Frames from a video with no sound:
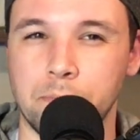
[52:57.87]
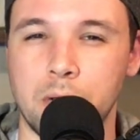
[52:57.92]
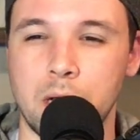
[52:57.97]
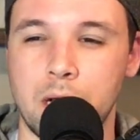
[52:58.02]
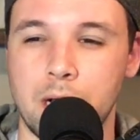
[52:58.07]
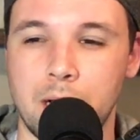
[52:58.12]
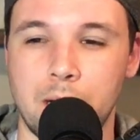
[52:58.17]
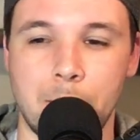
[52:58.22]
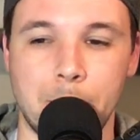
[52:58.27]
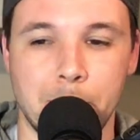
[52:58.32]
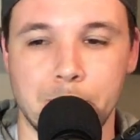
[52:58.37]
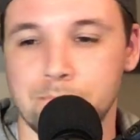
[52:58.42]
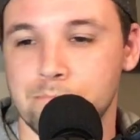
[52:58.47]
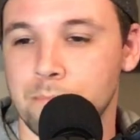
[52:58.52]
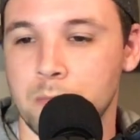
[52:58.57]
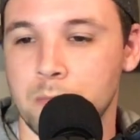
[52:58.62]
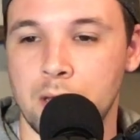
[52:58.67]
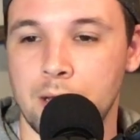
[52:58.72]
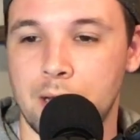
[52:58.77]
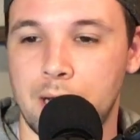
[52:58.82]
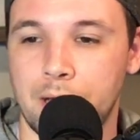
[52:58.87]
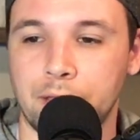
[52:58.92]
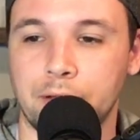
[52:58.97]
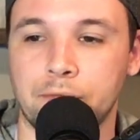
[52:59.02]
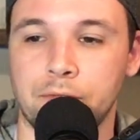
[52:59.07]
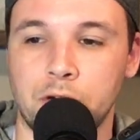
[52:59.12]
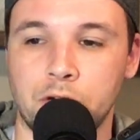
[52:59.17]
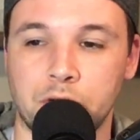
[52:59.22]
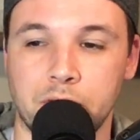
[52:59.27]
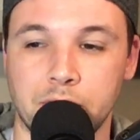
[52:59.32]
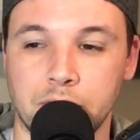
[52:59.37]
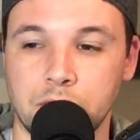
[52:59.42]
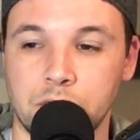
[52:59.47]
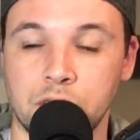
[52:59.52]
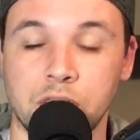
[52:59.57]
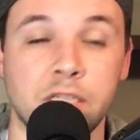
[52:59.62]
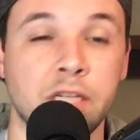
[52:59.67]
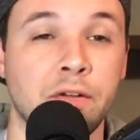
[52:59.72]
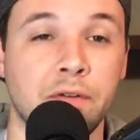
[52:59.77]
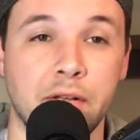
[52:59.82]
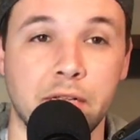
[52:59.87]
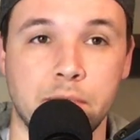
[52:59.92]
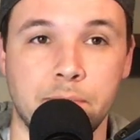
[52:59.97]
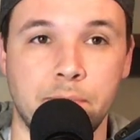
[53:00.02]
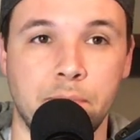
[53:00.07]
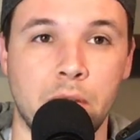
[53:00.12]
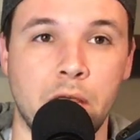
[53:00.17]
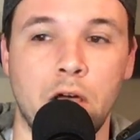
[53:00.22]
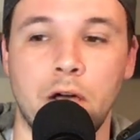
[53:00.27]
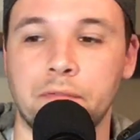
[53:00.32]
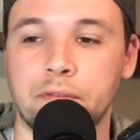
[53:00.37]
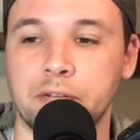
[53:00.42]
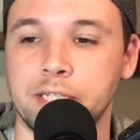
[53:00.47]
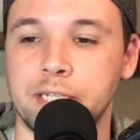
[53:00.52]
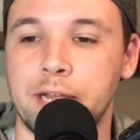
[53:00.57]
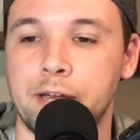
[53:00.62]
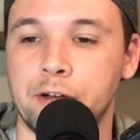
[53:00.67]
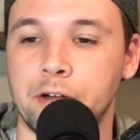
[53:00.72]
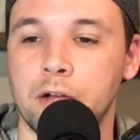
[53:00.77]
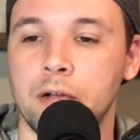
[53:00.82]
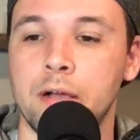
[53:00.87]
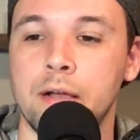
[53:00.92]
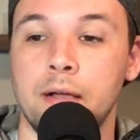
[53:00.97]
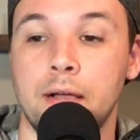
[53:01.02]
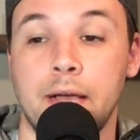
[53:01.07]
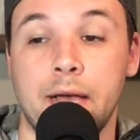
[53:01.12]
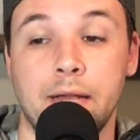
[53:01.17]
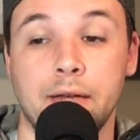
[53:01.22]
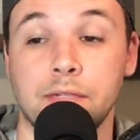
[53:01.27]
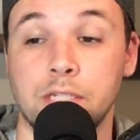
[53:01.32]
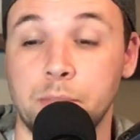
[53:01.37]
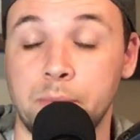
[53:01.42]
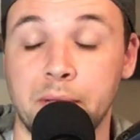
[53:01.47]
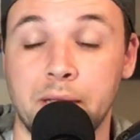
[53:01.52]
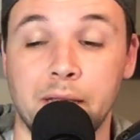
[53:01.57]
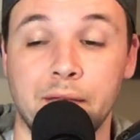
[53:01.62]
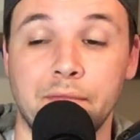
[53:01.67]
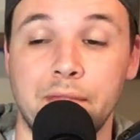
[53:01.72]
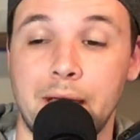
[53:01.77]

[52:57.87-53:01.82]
I think Frederick is a serious playoff contender. And speaking of